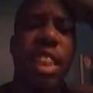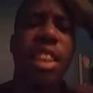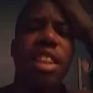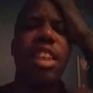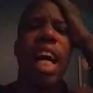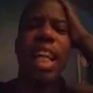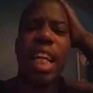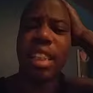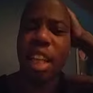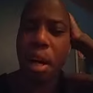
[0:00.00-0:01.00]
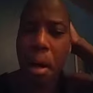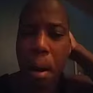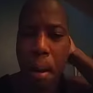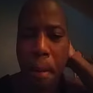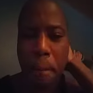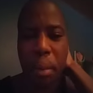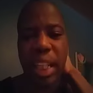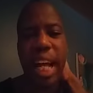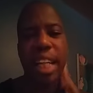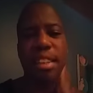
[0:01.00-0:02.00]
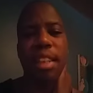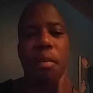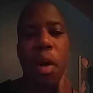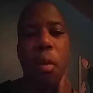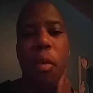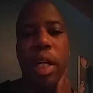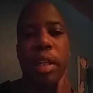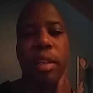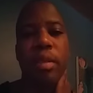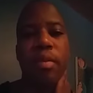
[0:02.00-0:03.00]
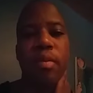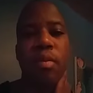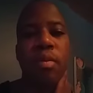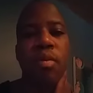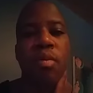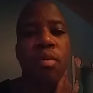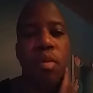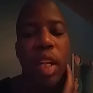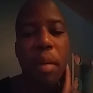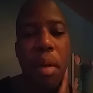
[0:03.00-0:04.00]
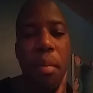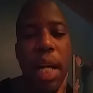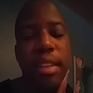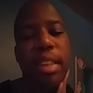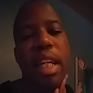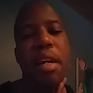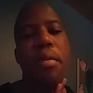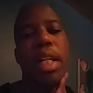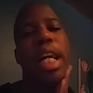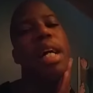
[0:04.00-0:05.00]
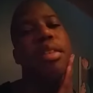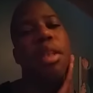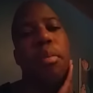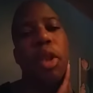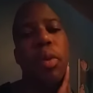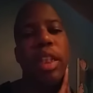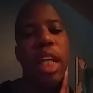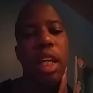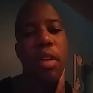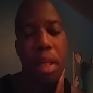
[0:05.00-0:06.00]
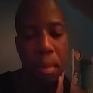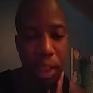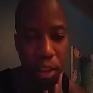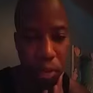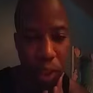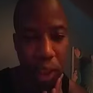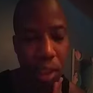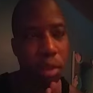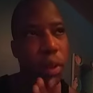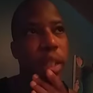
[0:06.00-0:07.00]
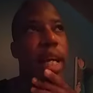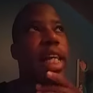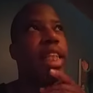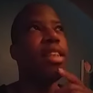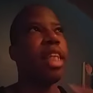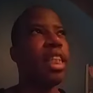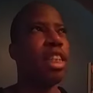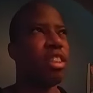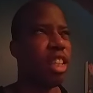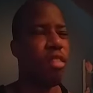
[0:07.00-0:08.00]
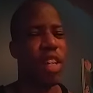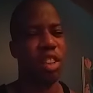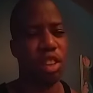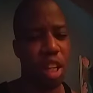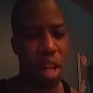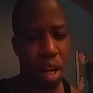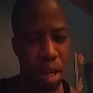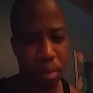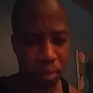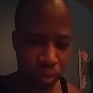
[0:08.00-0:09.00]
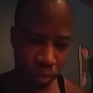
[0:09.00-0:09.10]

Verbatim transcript: to I like to um be like someone where Remember I said when it comes to blue and yellow, it makes green? Well, ladies, think yourself as the, um,